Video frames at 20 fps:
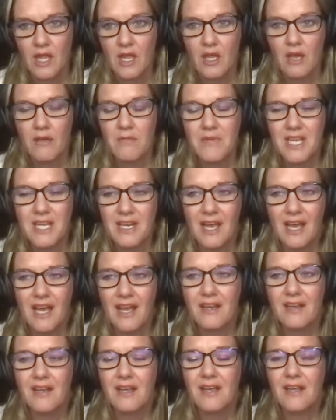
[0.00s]
I mean,
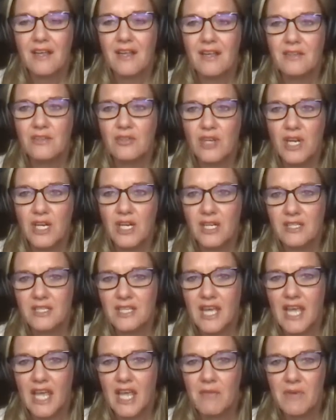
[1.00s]
I try not to
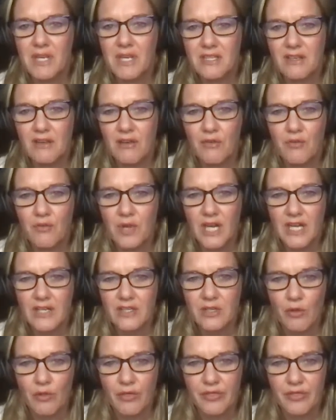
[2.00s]
hate myself when I don't